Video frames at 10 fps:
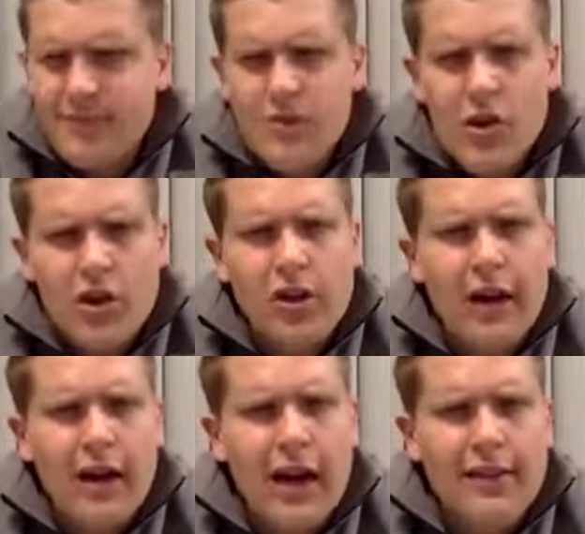
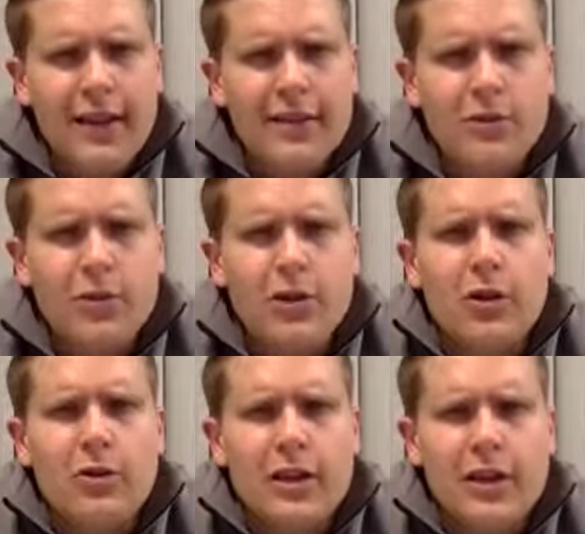I like to really
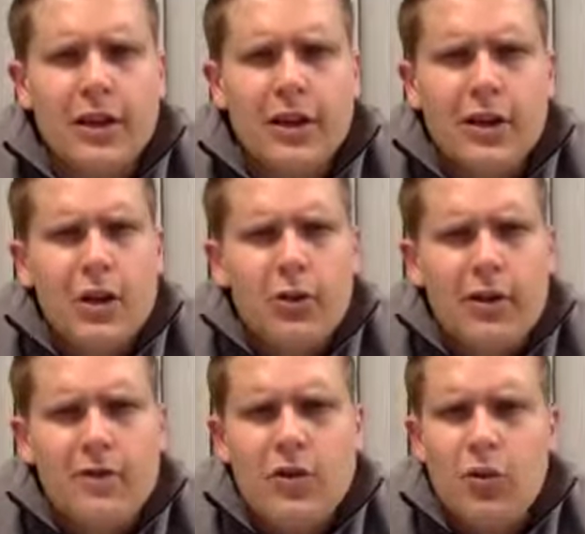only
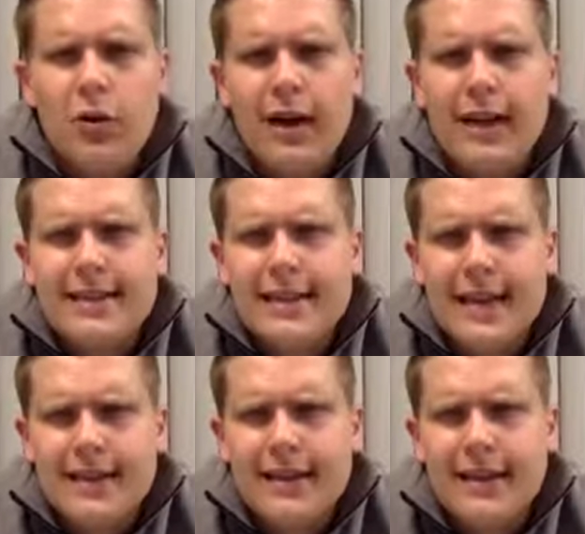review wines I
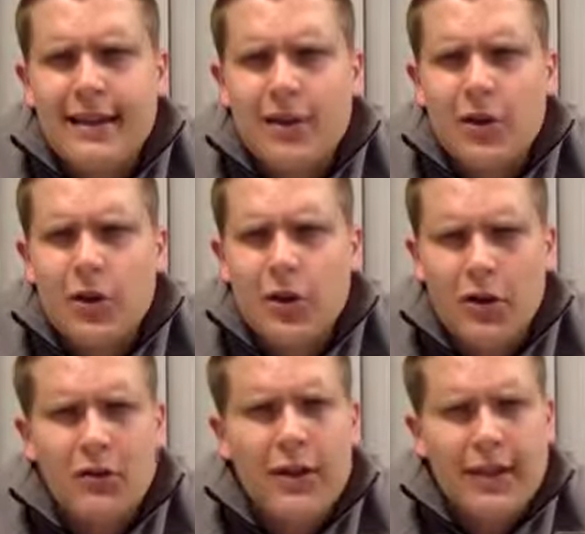think are the
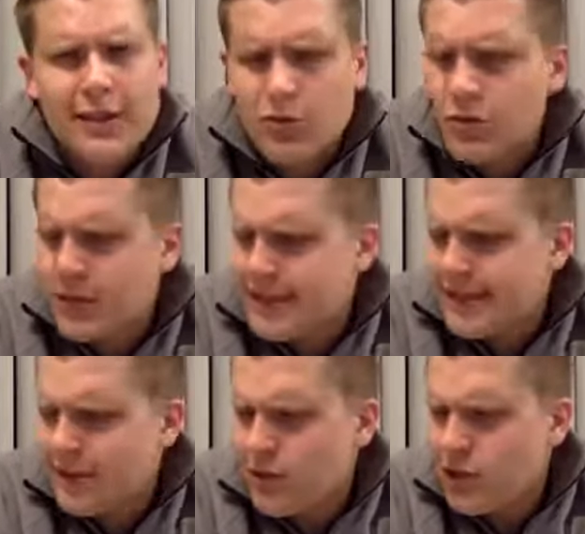greatest ones. And
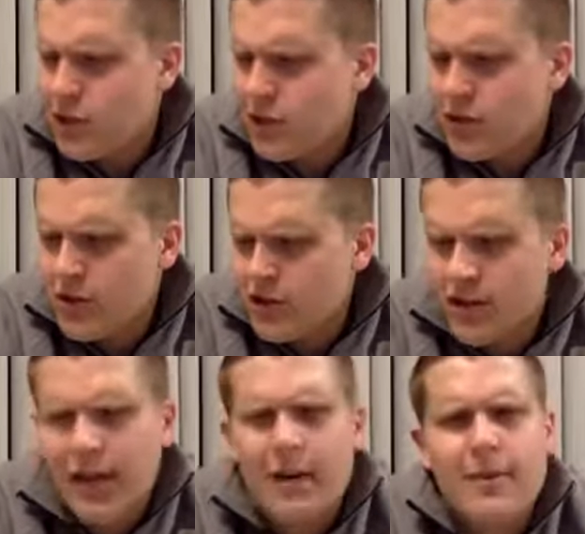of course, you can always
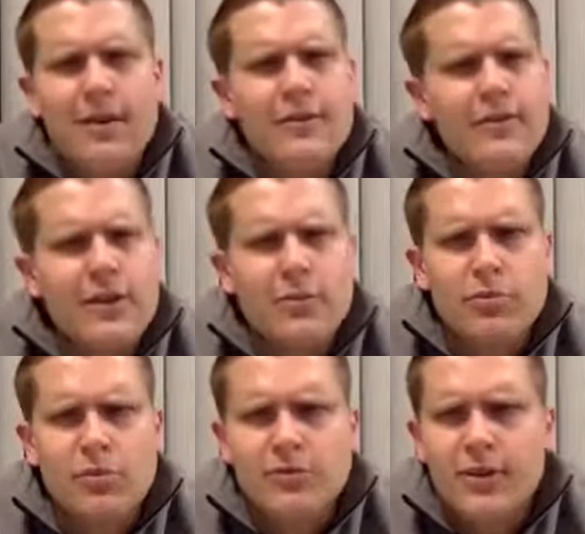check out my Vivino
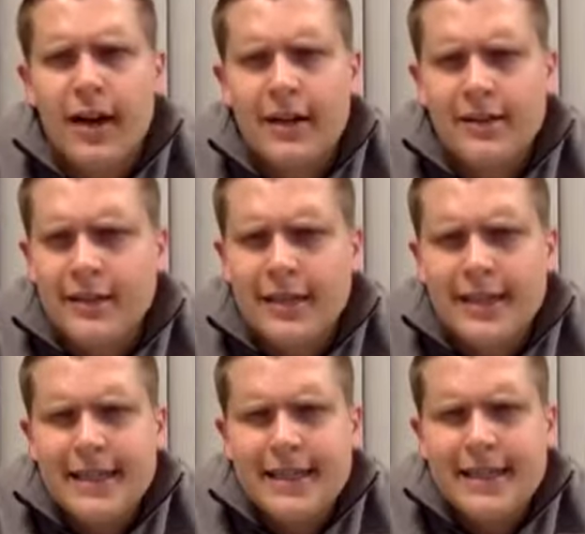profile.
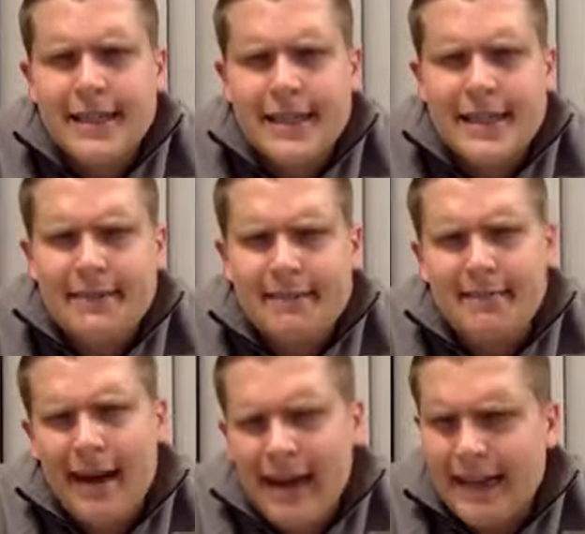
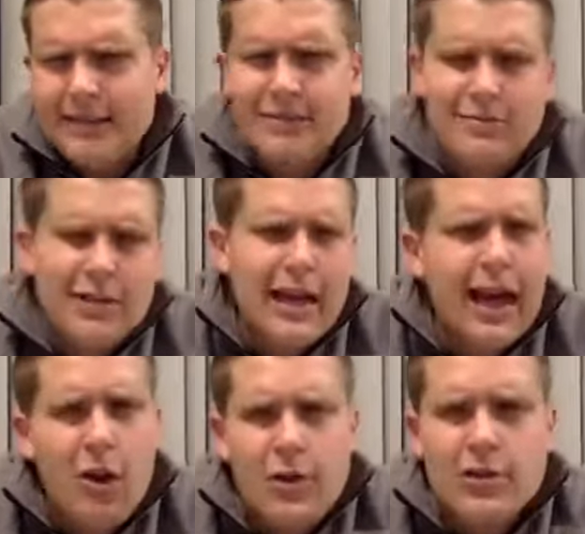I
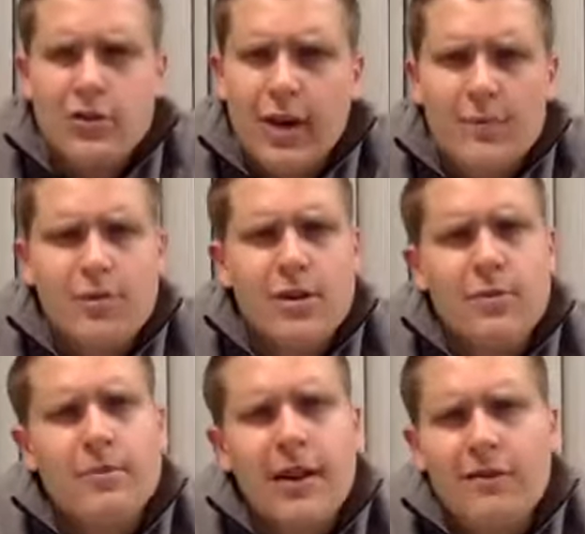always try to put them
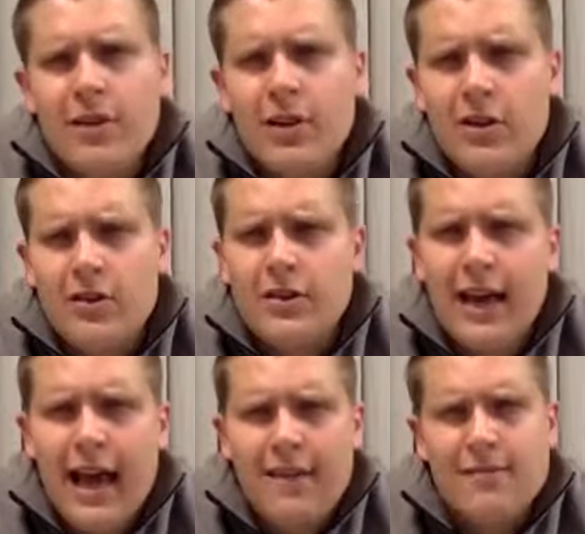in my videos. I
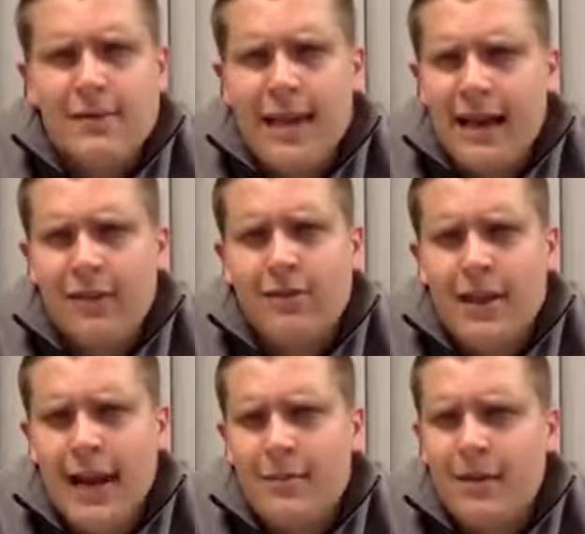have been not doing
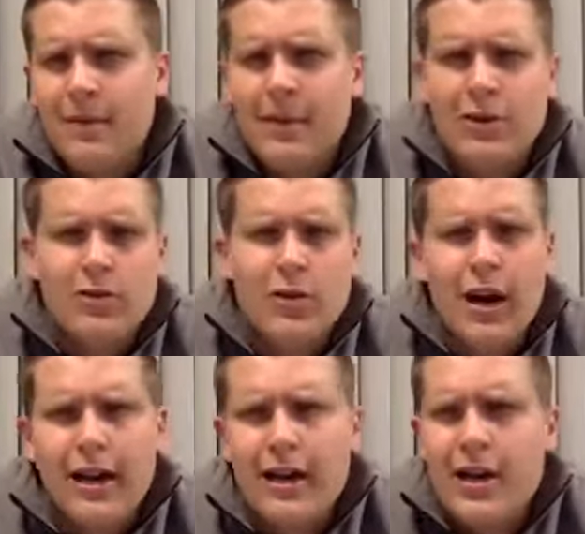that, but I'll make sure
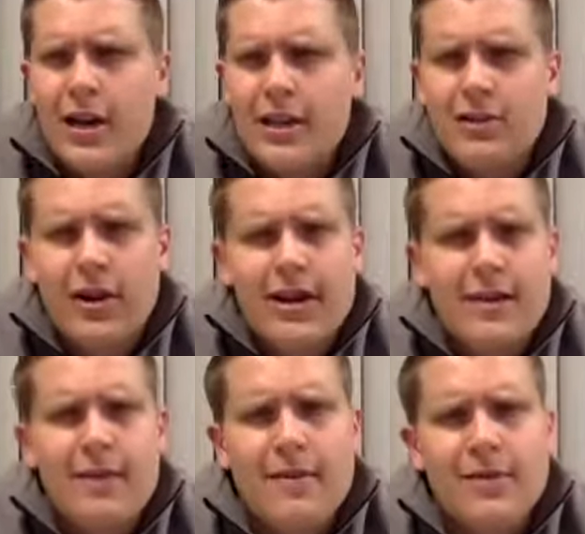I try to get
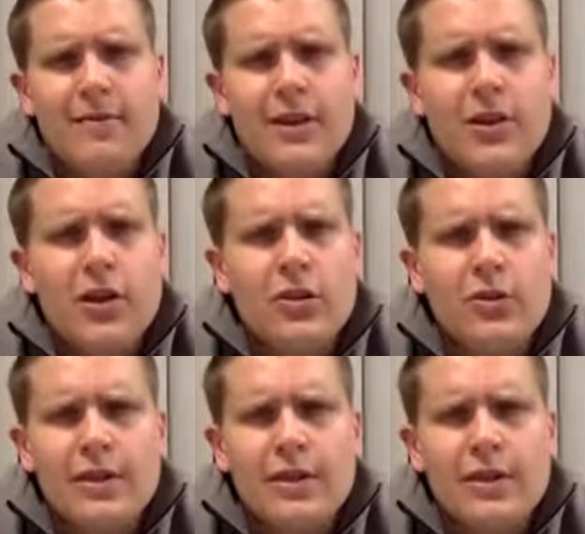my Vivino